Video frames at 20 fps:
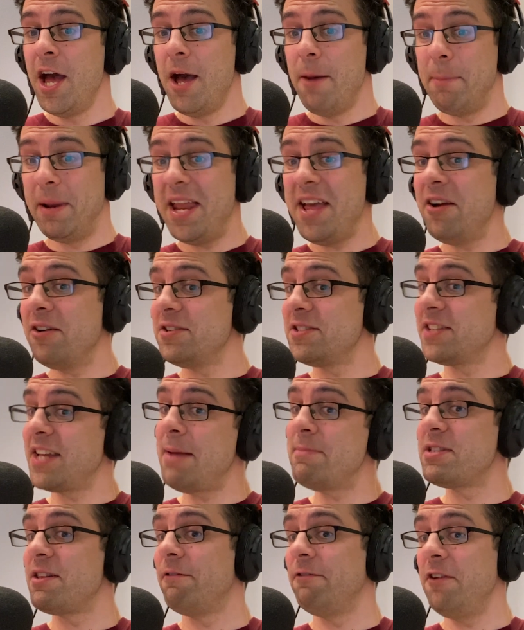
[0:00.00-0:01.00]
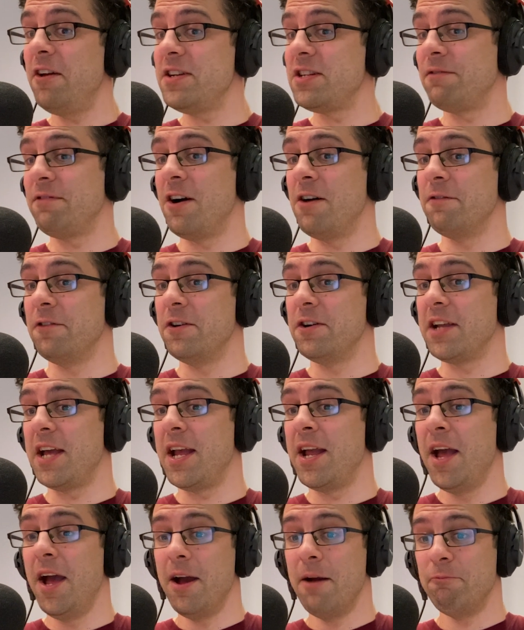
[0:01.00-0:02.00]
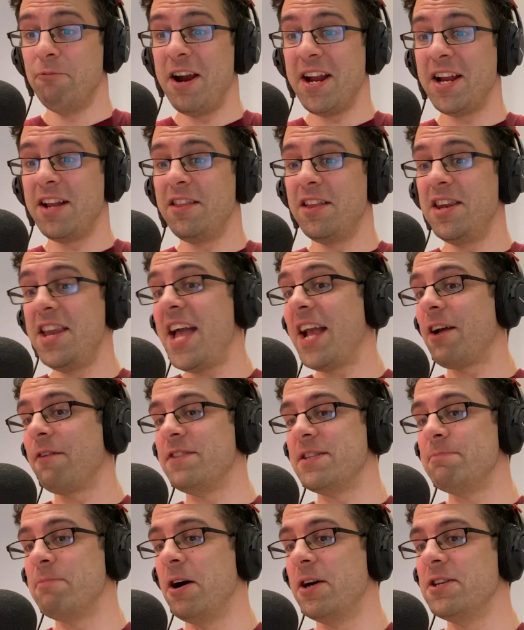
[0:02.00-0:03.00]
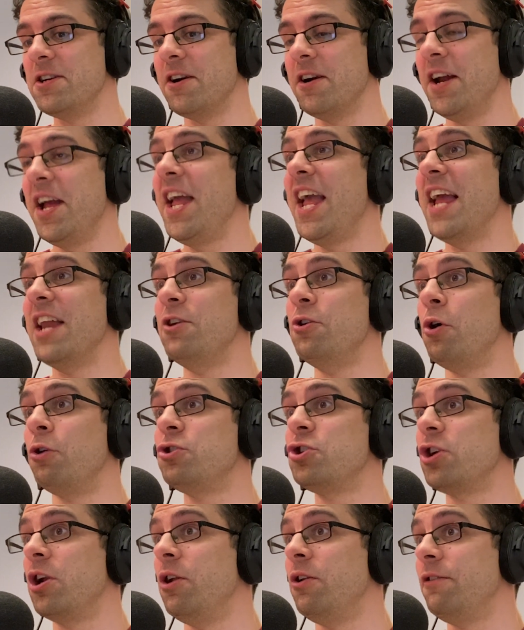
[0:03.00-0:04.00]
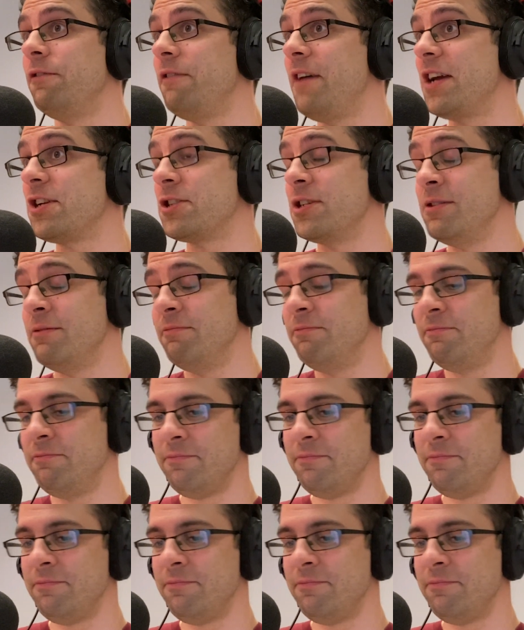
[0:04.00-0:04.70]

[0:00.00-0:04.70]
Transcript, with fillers: but later escapes the flight to Valverde, breaking the neck of his minder in nonchalant fashion.